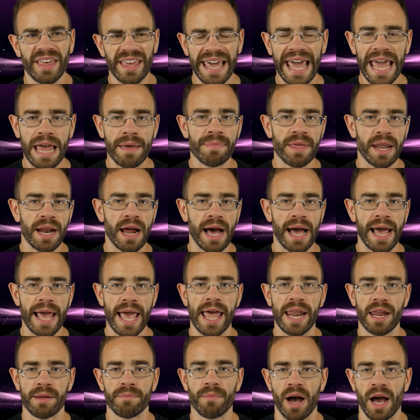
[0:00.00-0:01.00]
the game that I
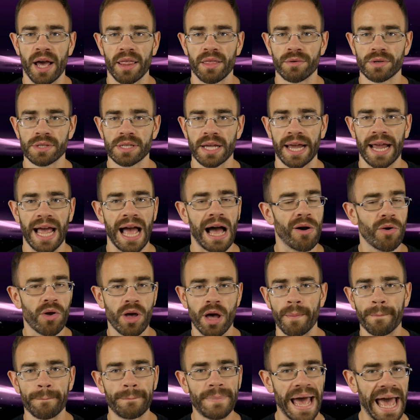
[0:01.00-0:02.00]
had in mind that was like, I'll
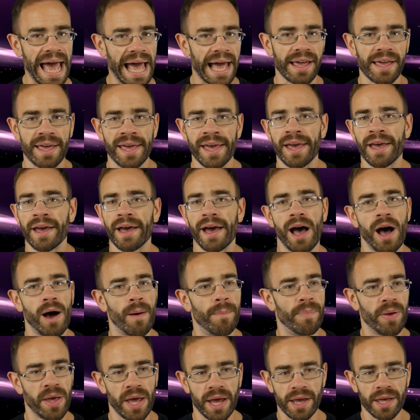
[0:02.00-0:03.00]
come back,
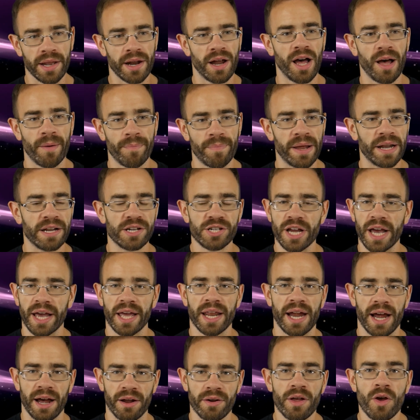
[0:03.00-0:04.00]
I'll pick it up and check
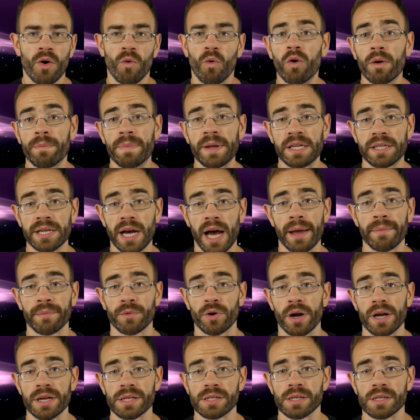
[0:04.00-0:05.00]
it out would be Time
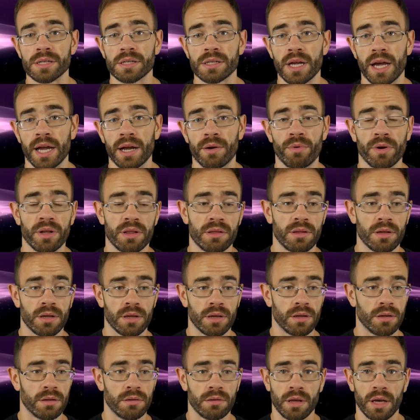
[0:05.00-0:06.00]
Crisis. Like with
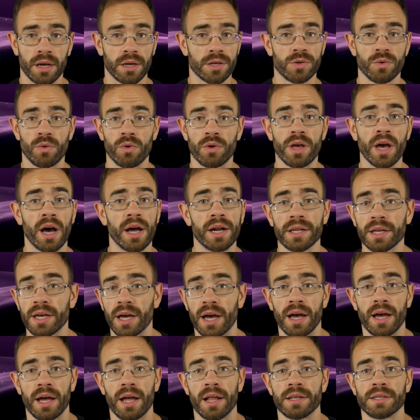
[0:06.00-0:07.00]
the actual gun
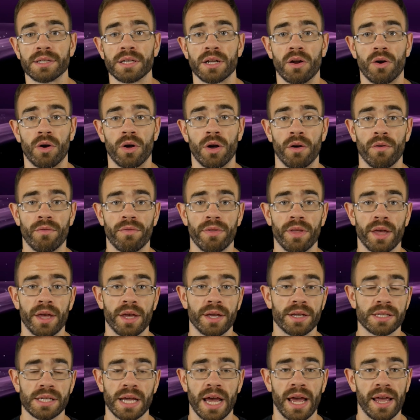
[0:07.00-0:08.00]
cons and all
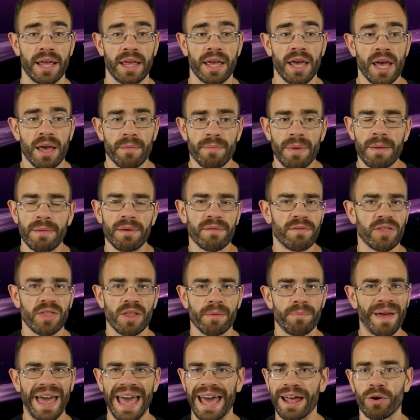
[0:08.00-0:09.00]
this, I maybe even
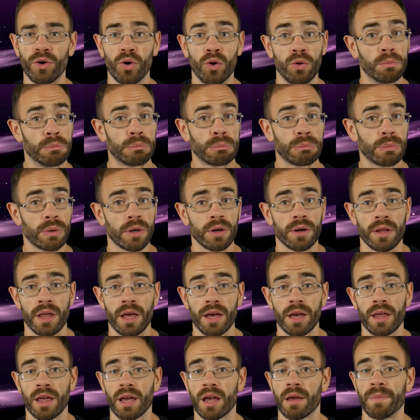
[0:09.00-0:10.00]
the pedal. I know
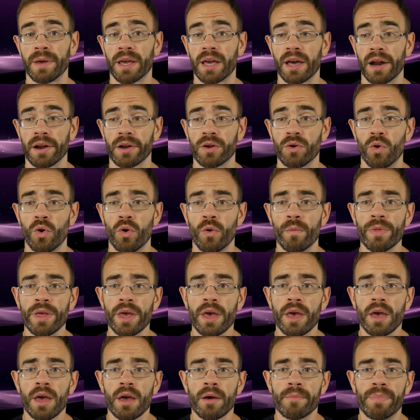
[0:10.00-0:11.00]
that, that could be kind of cool.
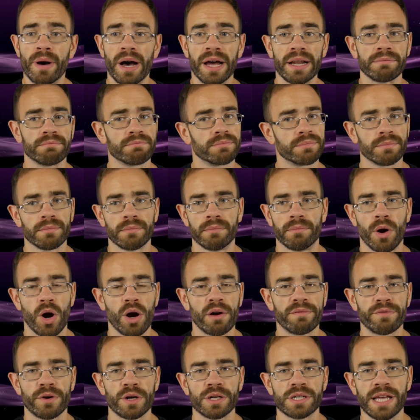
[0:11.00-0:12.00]
But
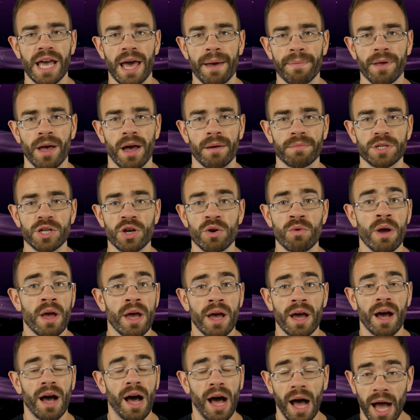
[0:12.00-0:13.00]
Marvel vs. Capcom 2,
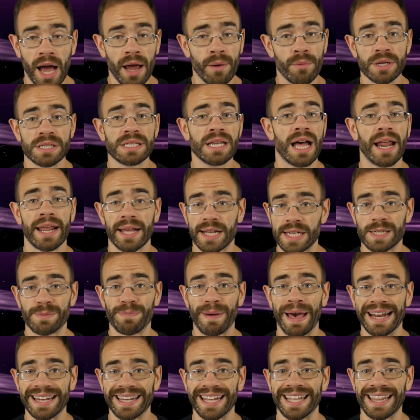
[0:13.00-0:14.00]
I was not
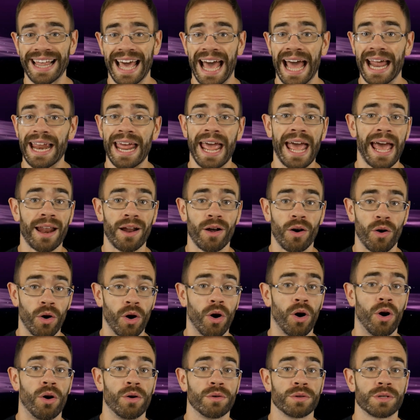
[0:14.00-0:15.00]
expecting that at
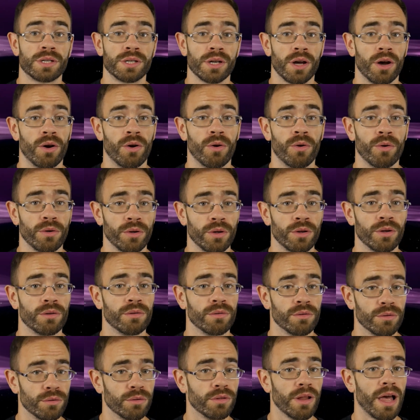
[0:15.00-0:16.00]
all. So
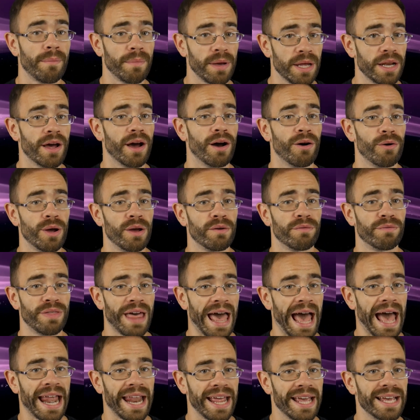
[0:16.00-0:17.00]
let me know if
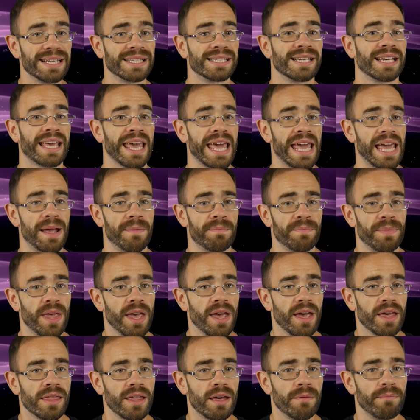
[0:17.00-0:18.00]
that is a game
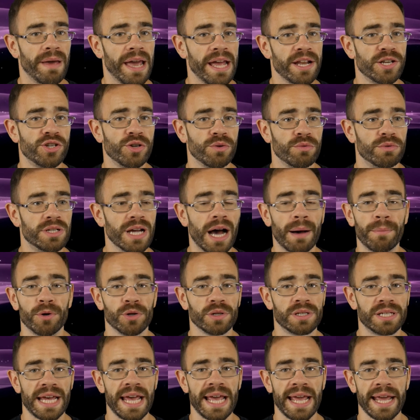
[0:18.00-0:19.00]
that made you
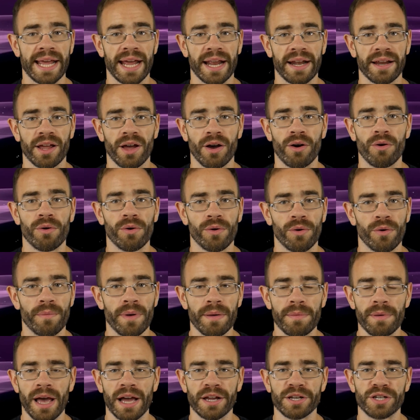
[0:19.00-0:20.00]
double take and go, oh,
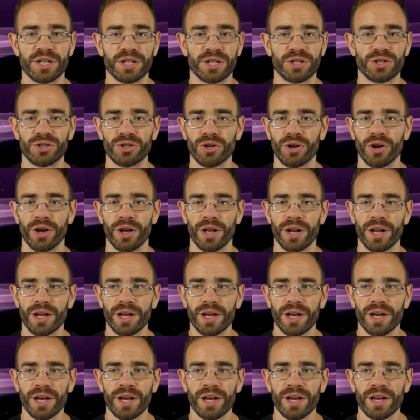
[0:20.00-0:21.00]
maybe I
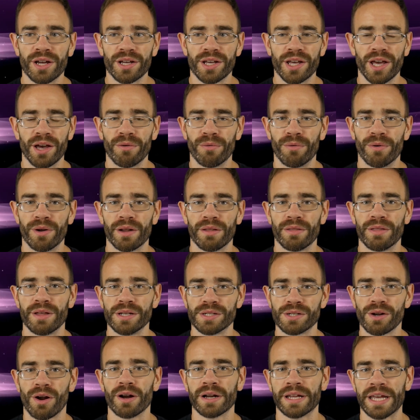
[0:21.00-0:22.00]
should get one of
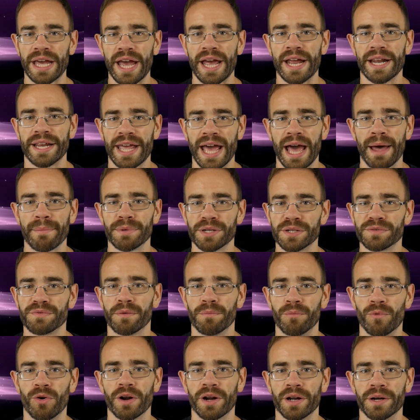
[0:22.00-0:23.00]
these arcade cabinets
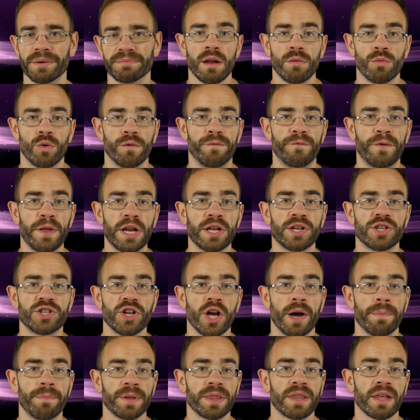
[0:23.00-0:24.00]
from 1UP. And we'll
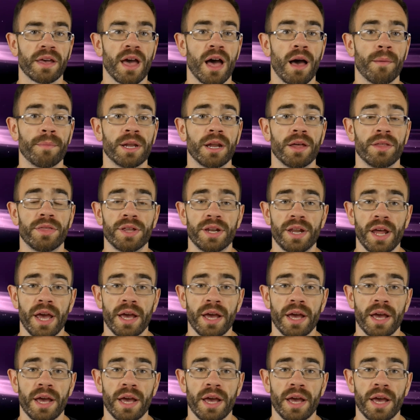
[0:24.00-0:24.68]
finish up with the comment of the